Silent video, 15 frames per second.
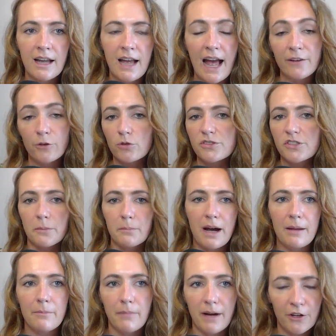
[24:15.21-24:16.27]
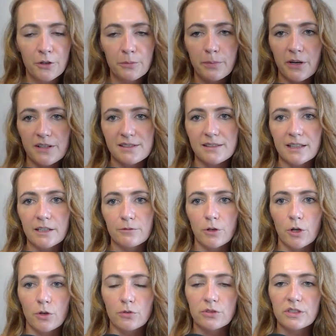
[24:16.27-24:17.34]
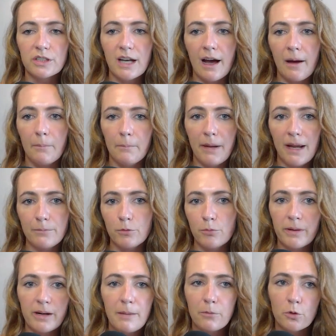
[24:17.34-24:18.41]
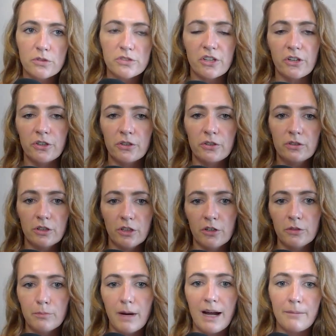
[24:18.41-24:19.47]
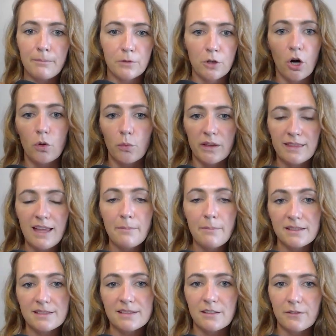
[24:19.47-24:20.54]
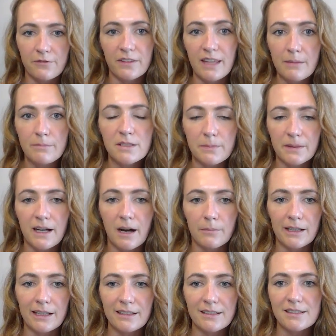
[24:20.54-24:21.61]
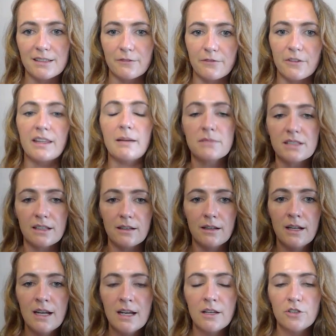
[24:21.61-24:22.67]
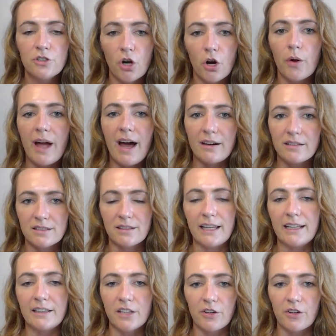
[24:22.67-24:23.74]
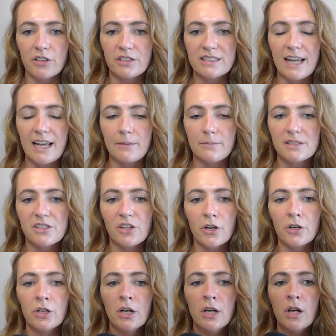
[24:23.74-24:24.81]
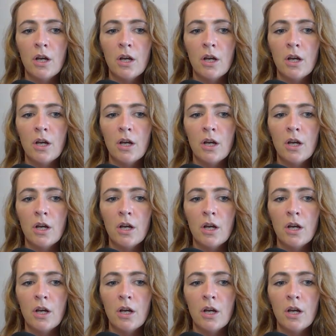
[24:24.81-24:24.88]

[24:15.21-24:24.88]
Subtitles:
and also my own personally enrolled people. But I'm also, my goal with them is for them to become leaders and for them to know how to lead their own teams. So